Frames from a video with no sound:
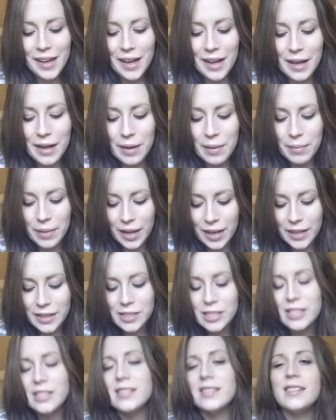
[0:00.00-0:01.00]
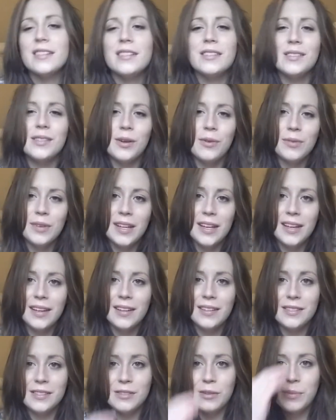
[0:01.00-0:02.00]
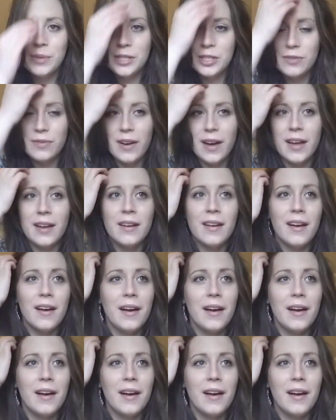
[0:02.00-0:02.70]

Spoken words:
And it's so neat and so much fun.